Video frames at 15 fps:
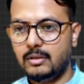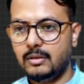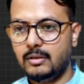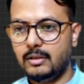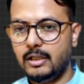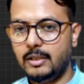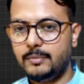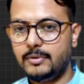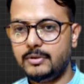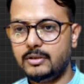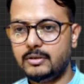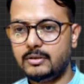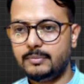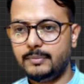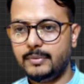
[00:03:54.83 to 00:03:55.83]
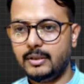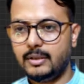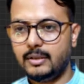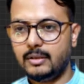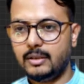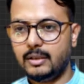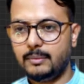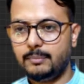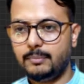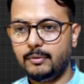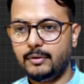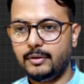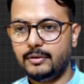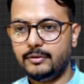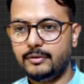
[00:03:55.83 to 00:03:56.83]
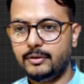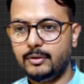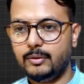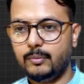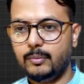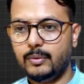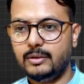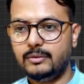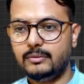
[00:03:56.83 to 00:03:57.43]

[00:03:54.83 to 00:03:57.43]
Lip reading: Let me just make it like 0.01.